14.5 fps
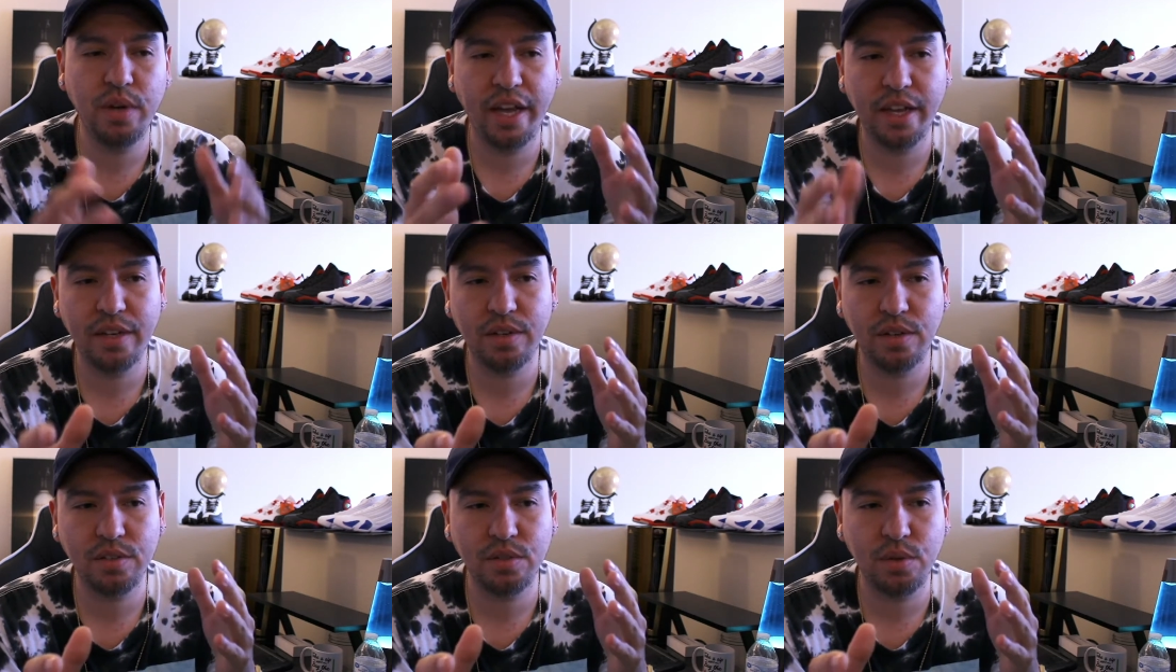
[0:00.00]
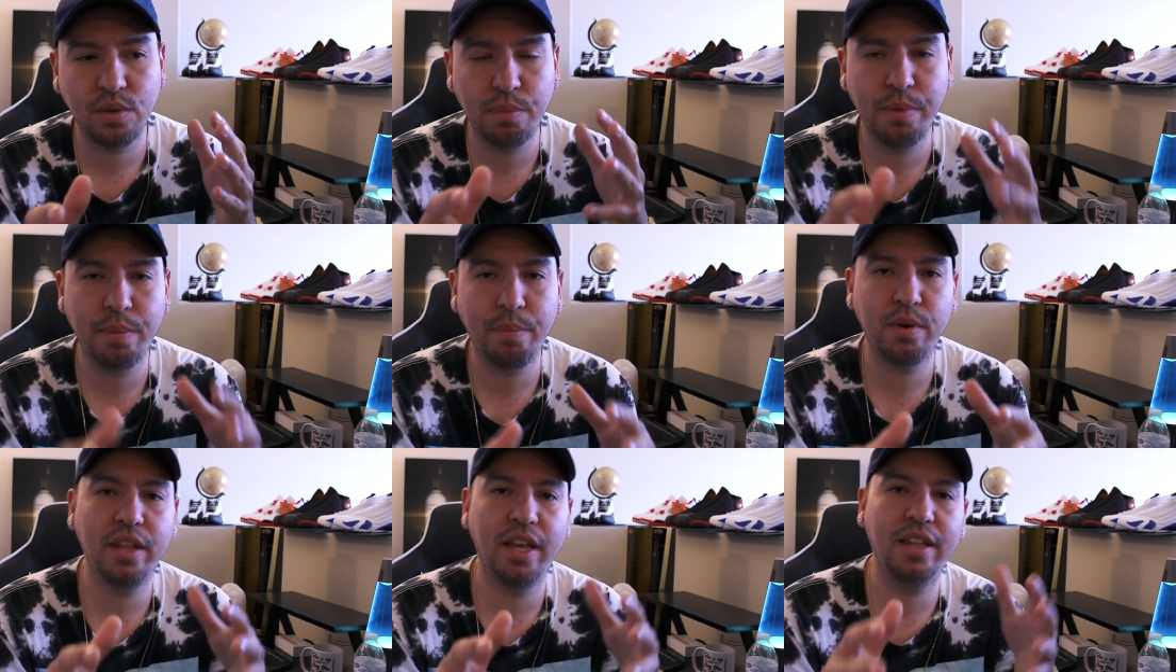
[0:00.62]
And also
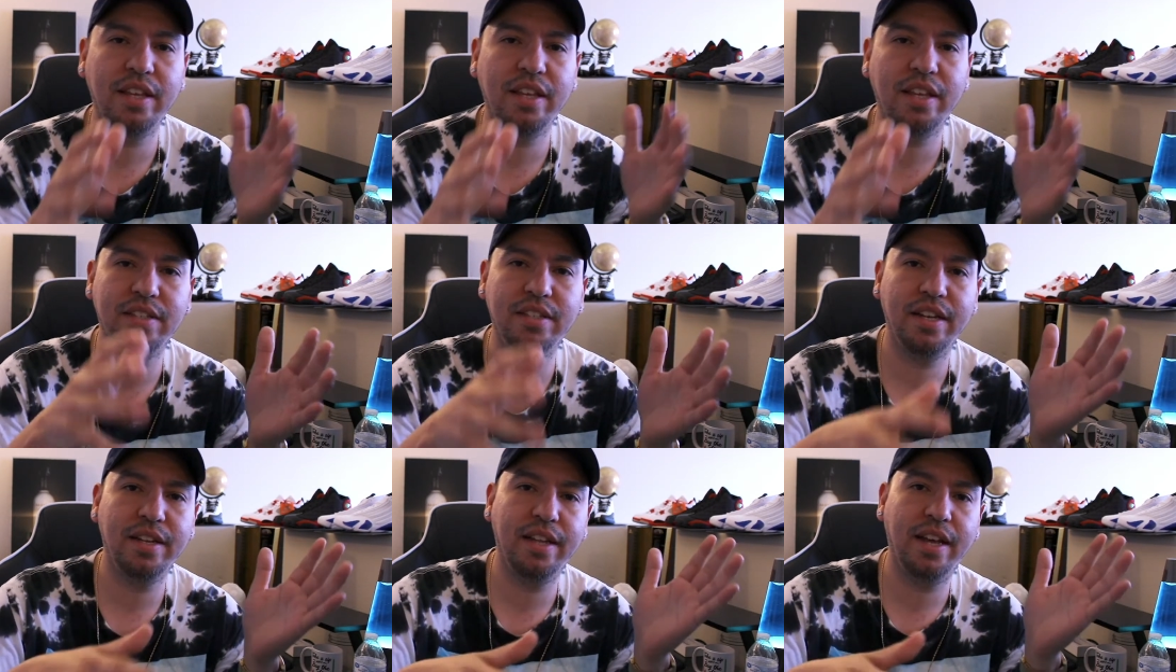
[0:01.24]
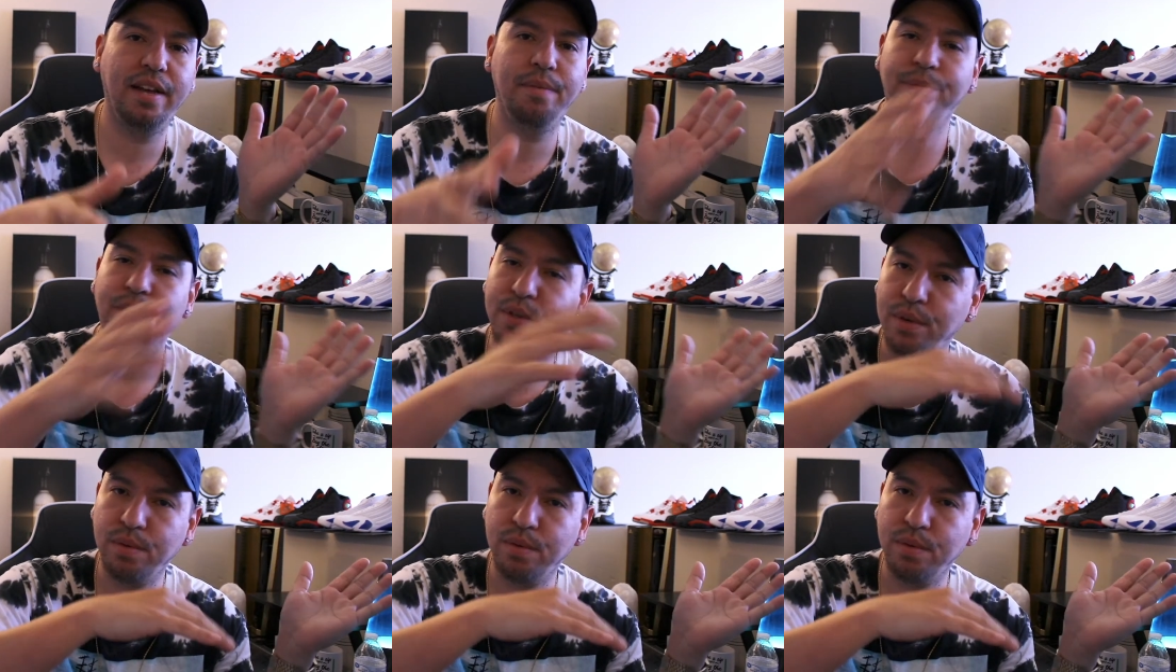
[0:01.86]
remember that they said that,